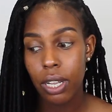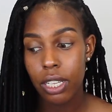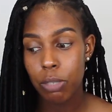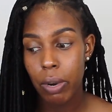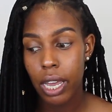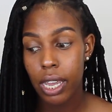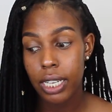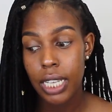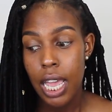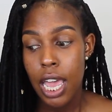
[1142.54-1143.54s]
all these
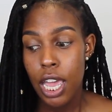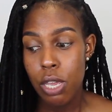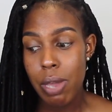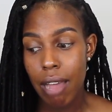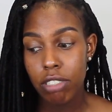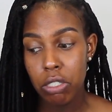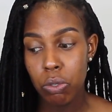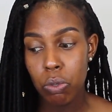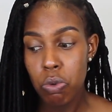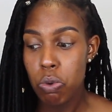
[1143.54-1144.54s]
products. You have
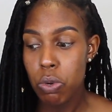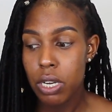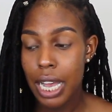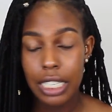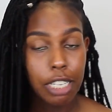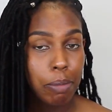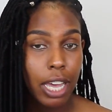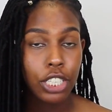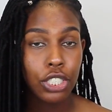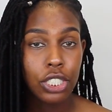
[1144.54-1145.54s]
to
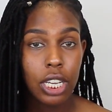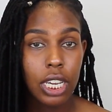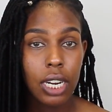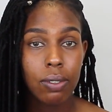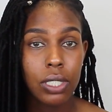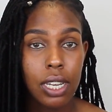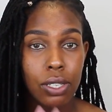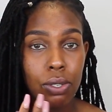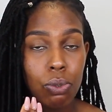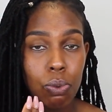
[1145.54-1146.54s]
customize your skincare routine
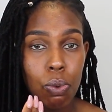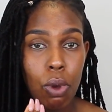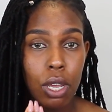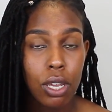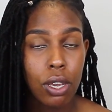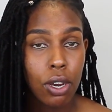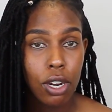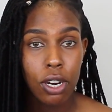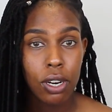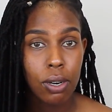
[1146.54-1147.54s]
to
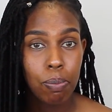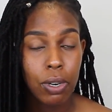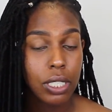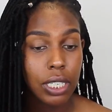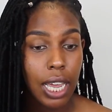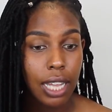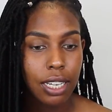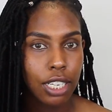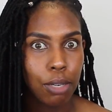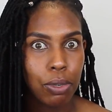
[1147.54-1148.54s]
your persona,
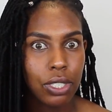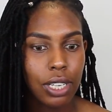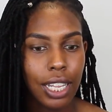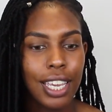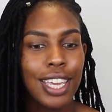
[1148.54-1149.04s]
not your personality